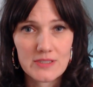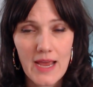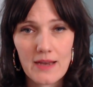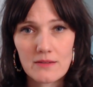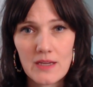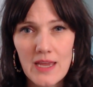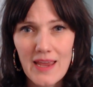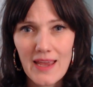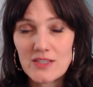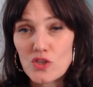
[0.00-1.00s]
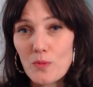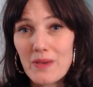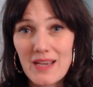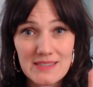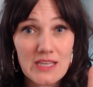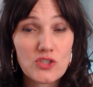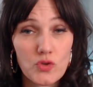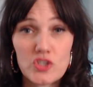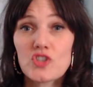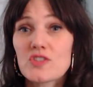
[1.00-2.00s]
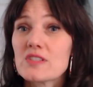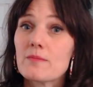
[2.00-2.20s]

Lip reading: at. And so because as Christians,